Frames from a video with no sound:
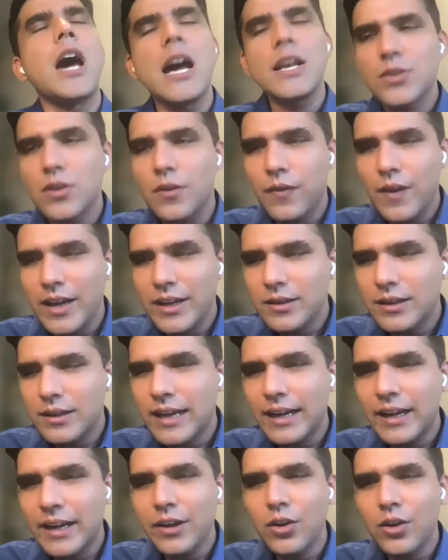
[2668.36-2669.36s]
task of like
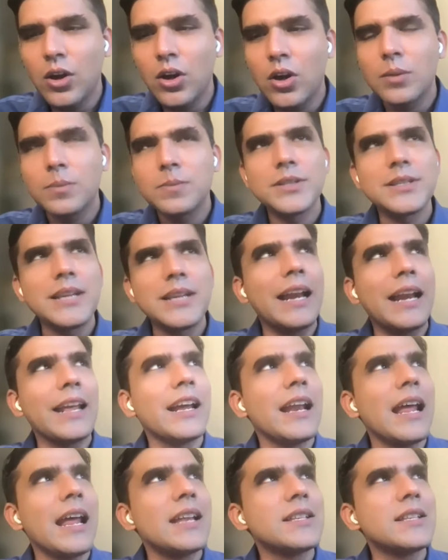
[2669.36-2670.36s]
getting your
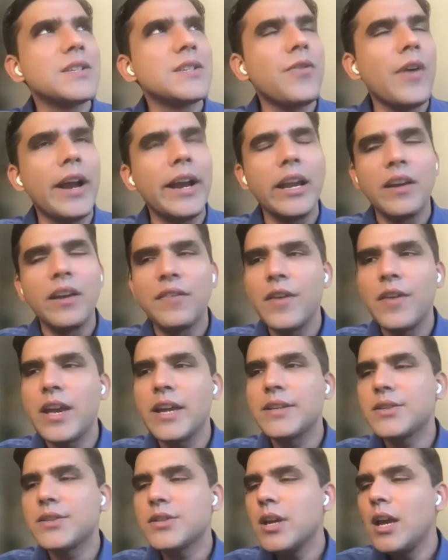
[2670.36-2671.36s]
static analysis finding
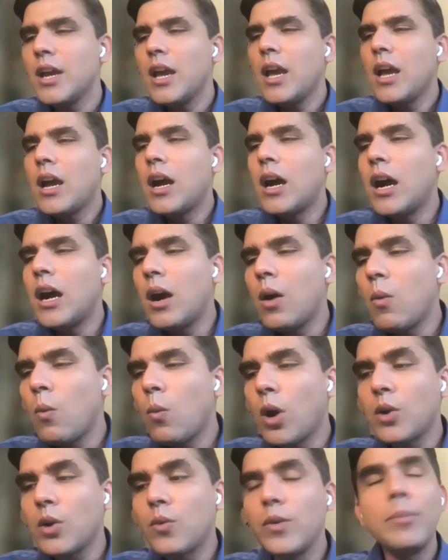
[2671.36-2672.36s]
fixed, uh,
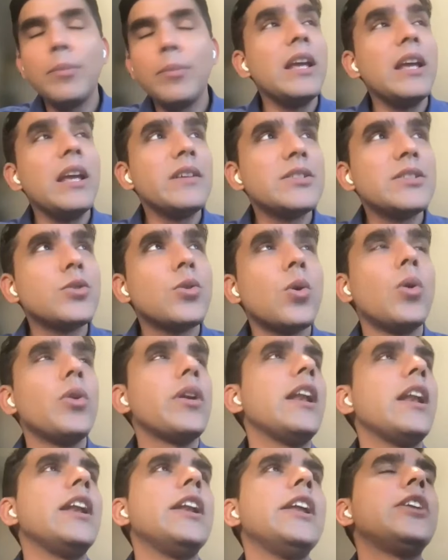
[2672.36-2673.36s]
what we believe is you don't
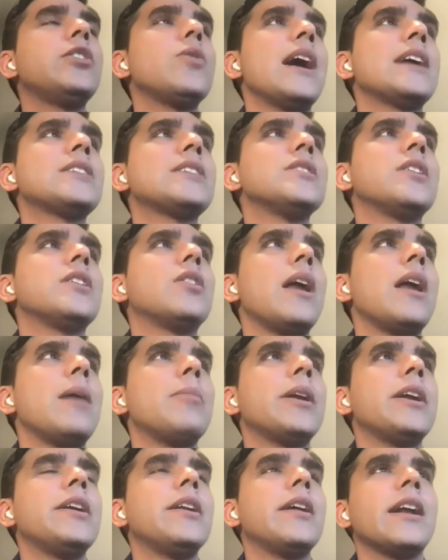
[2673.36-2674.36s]
really need to actually
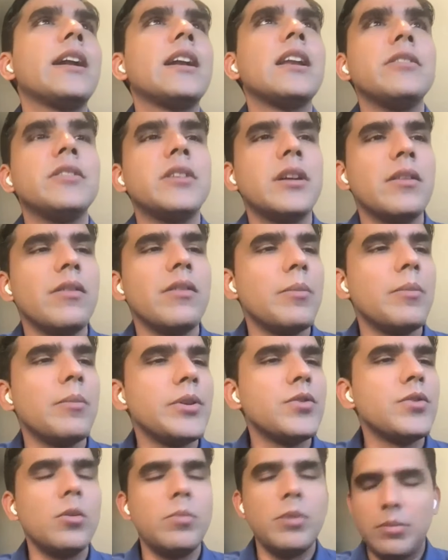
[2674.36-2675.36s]
collaborate directly with the
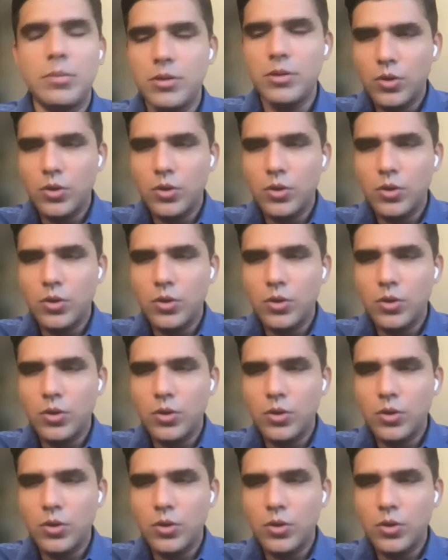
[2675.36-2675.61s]
developer. You'll be